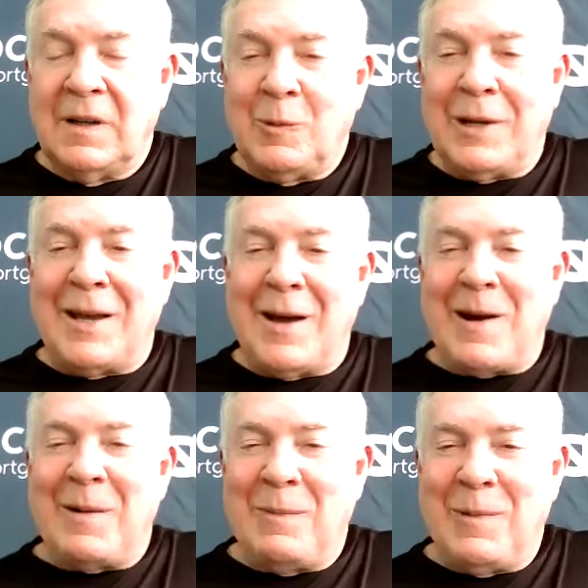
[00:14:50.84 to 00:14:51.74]
We
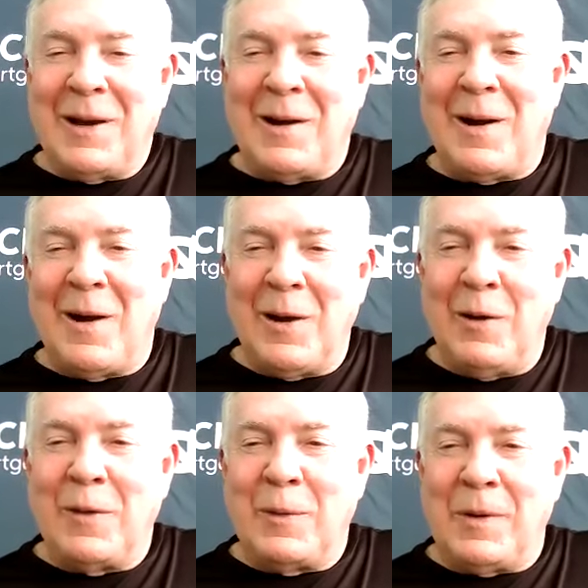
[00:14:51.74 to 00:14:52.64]
are all
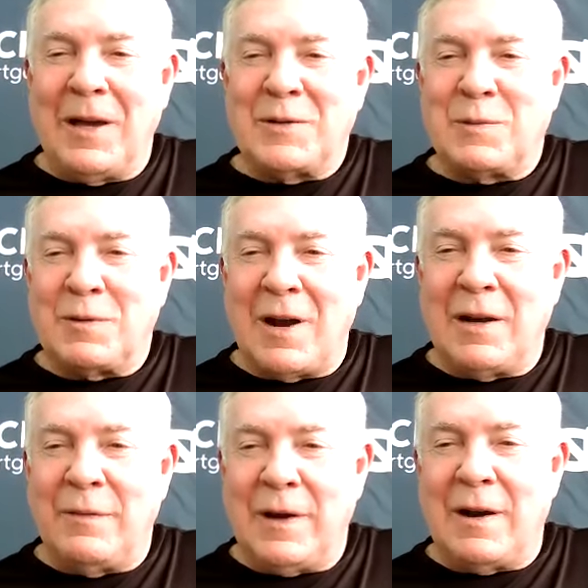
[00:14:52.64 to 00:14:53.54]
over the place. We're trying
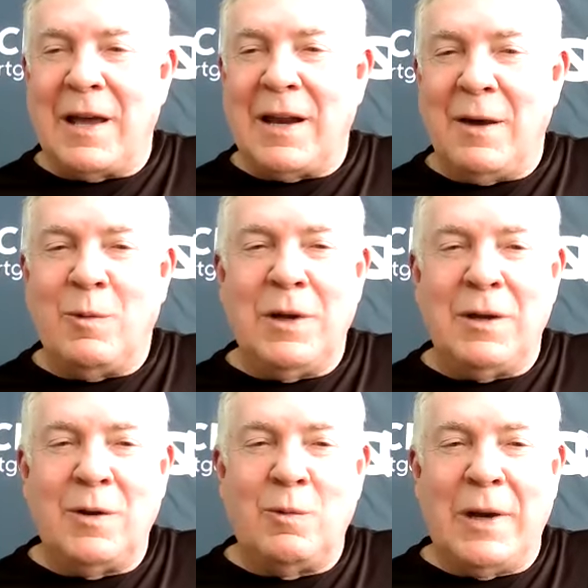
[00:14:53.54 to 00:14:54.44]
to figure out
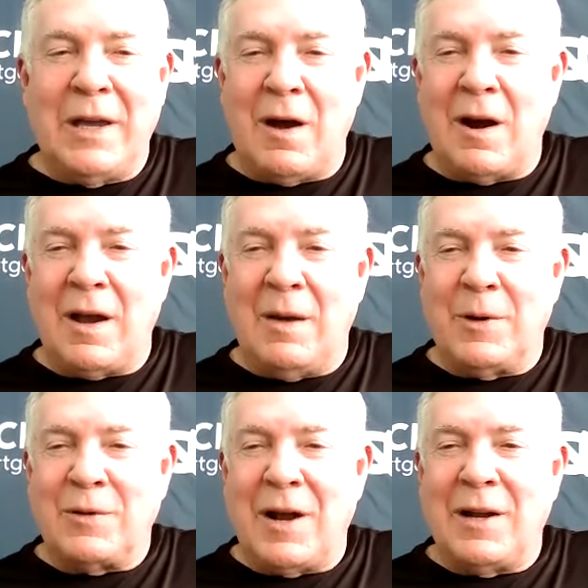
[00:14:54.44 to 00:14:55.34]
who we are, and
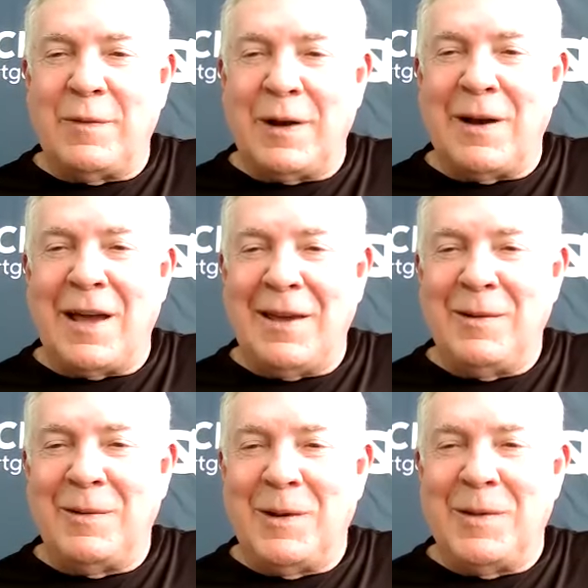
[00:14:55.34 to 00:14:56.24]
we're trying to figure out
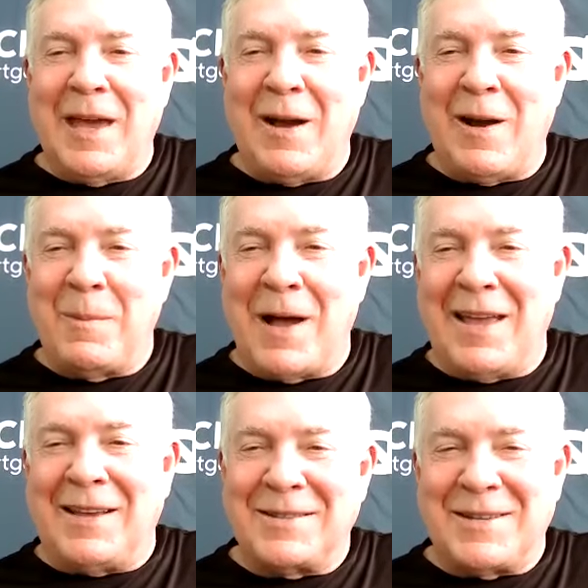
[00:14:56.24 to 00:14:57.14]
who they are,
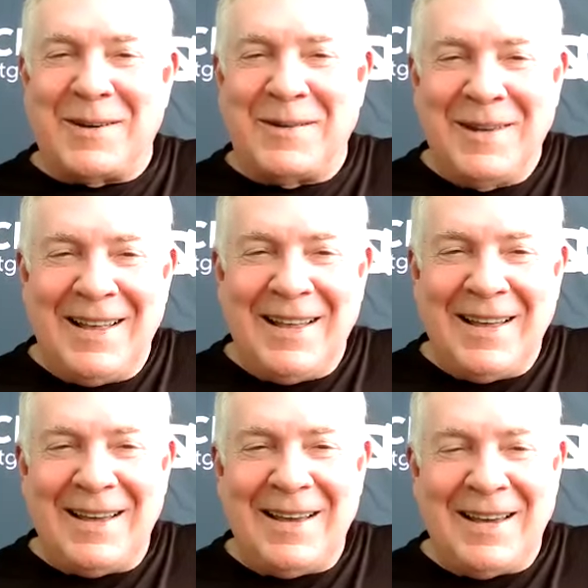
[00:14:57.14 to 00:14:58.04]
Mike. So
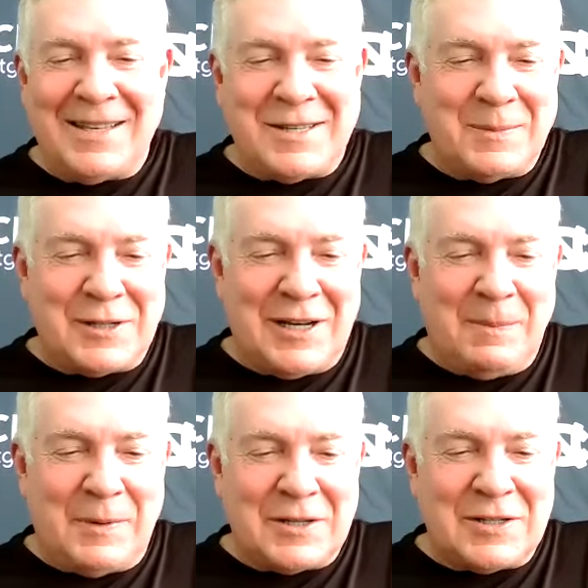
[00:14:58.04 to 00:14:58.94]
it's some
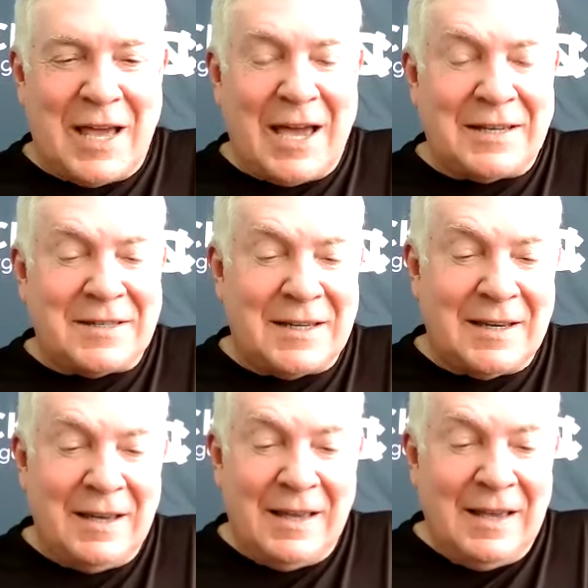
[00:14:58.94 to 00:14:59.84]
sleepless nights.
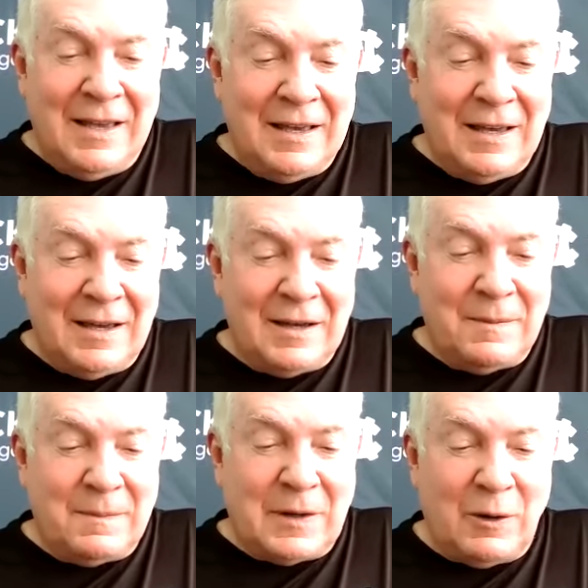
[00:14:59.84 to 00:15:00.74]

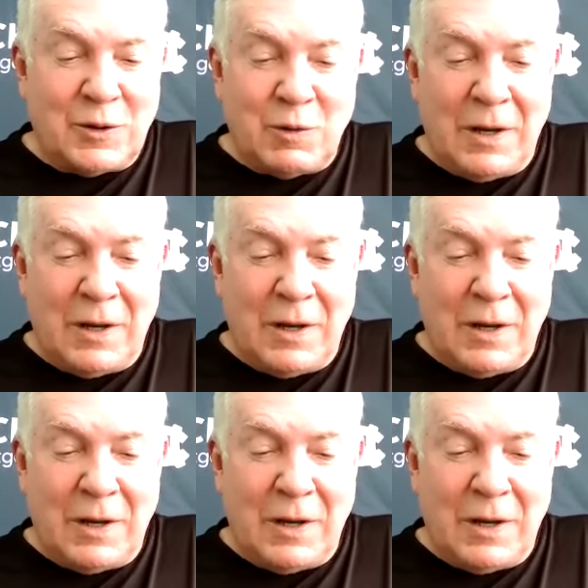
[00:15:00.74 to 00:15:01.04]
Coach